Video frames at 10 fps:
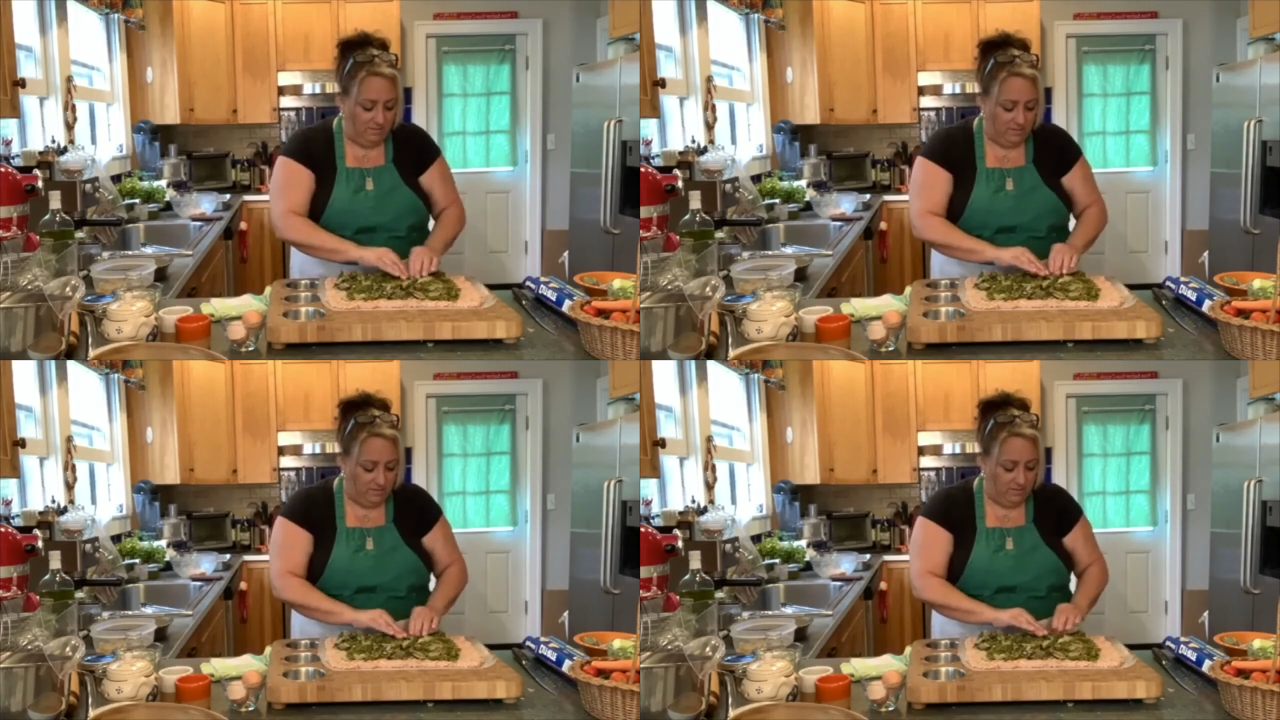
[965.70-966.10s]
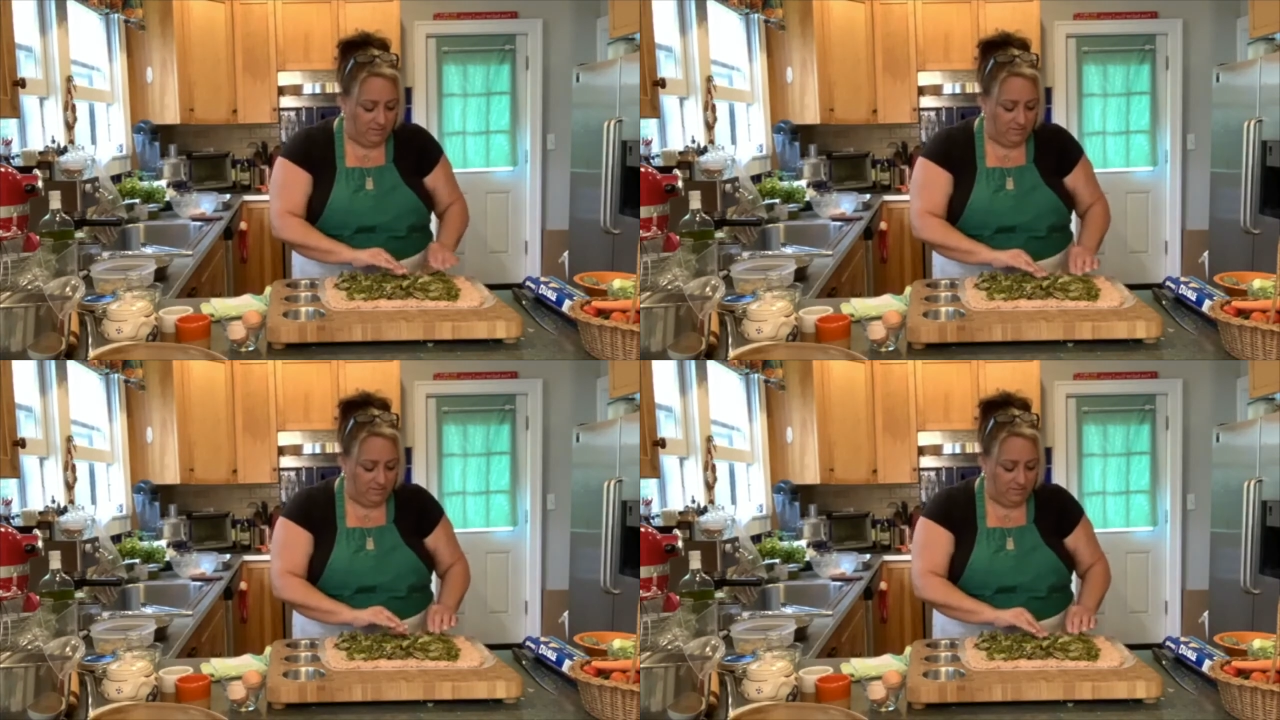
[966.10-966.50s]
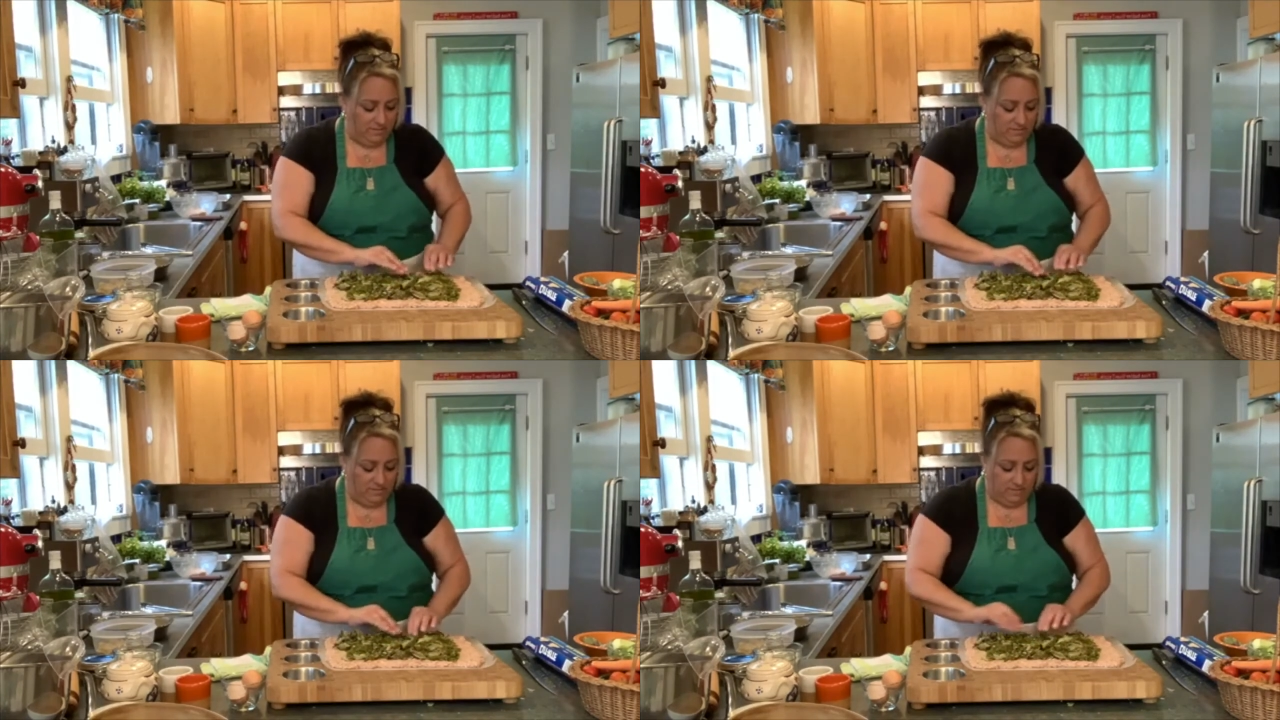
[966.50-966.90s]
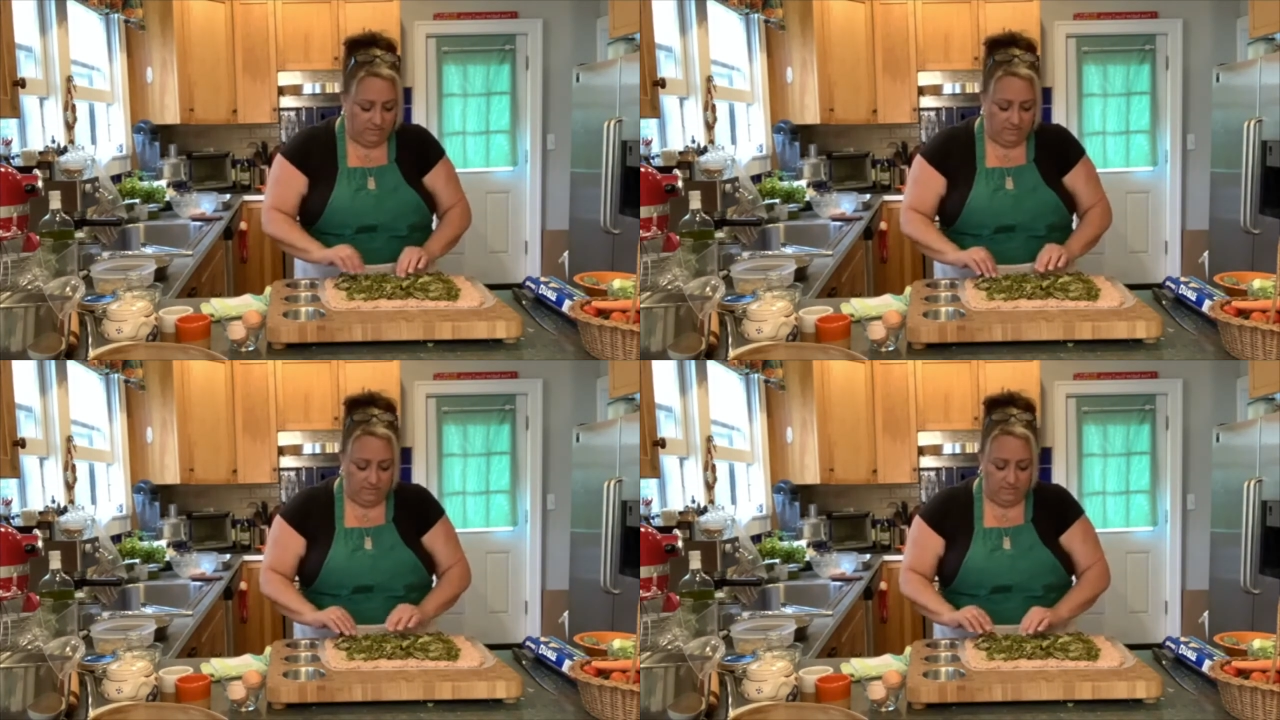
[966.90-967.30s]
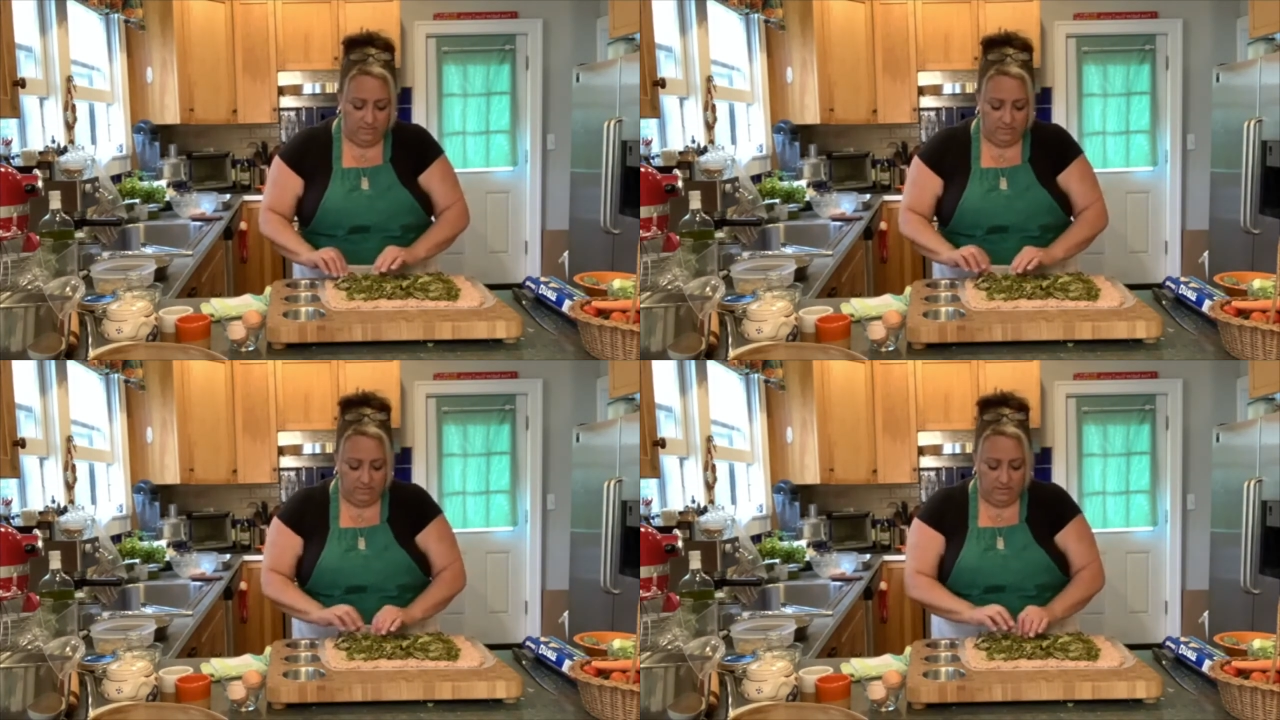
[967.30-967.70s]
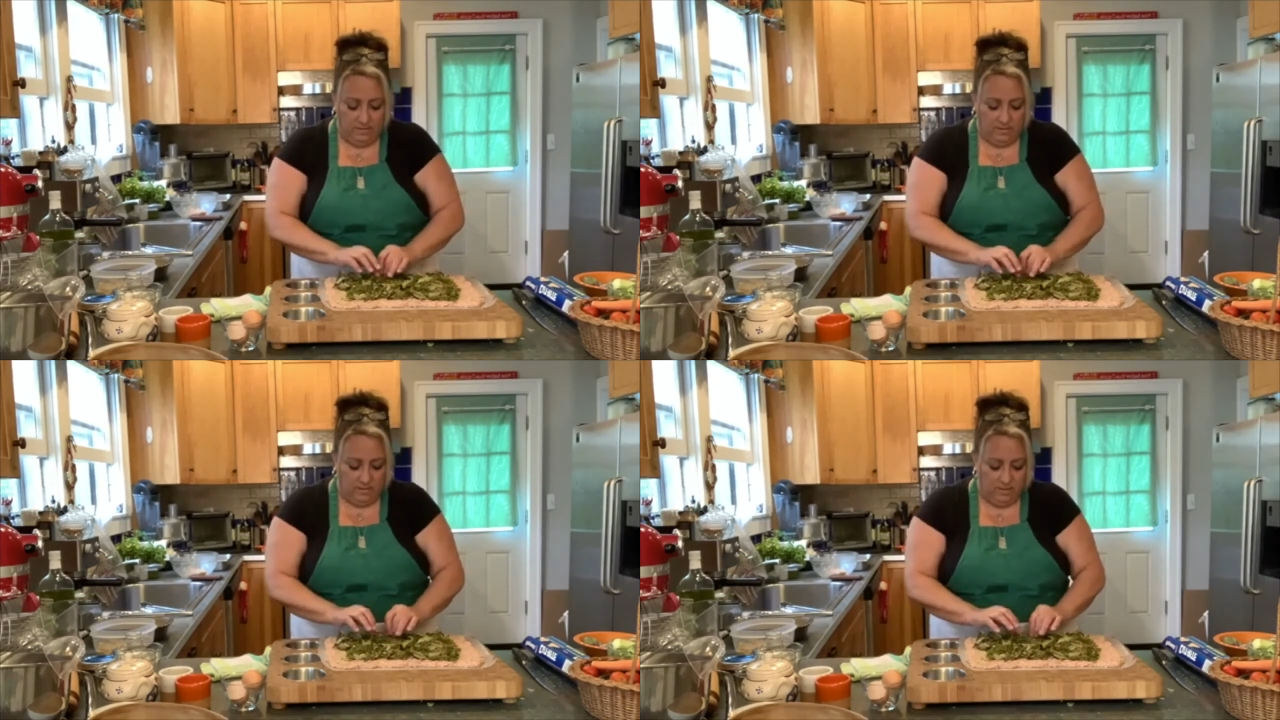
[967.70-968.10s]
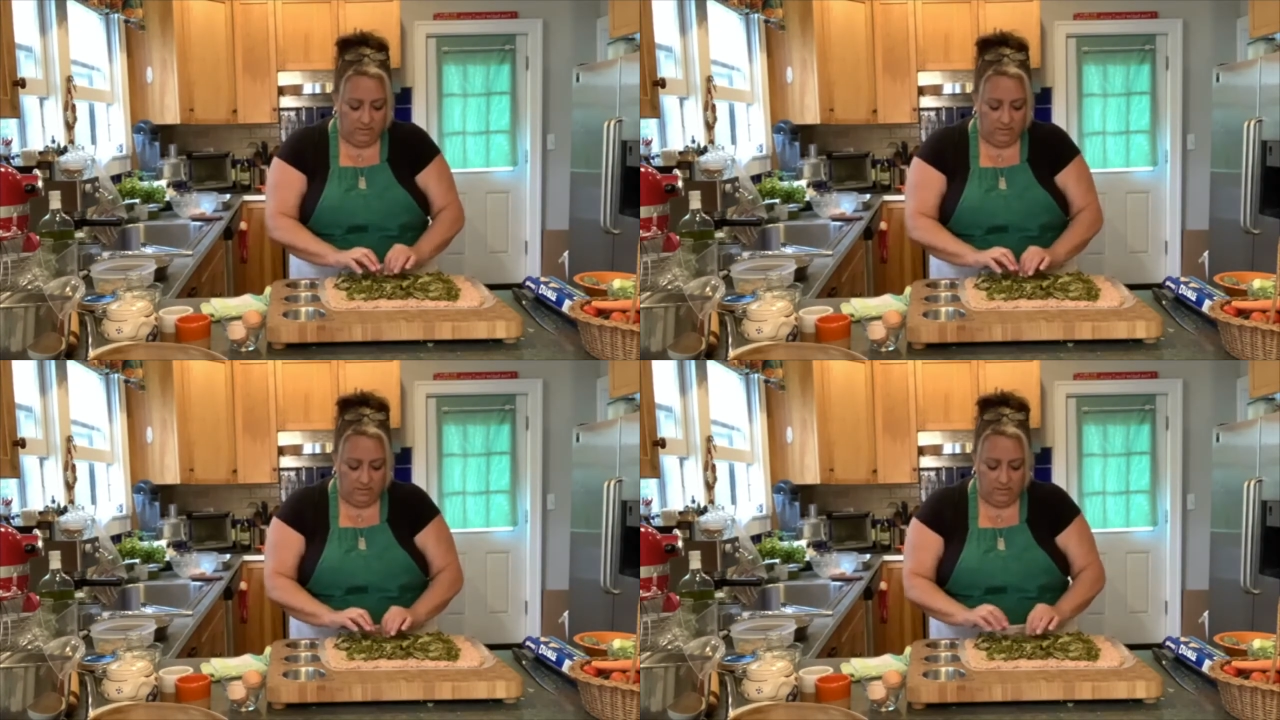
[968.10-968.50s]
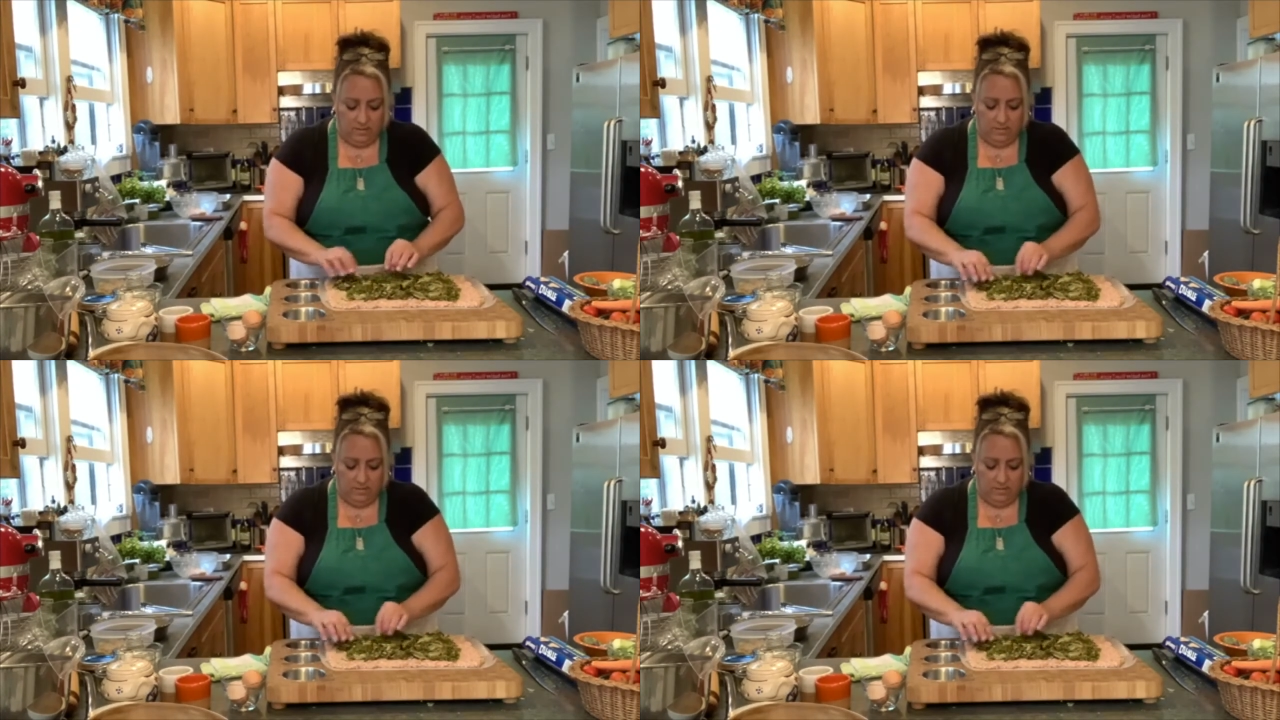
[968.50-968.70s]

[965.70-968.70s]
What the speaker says: No one is speaking in this clip.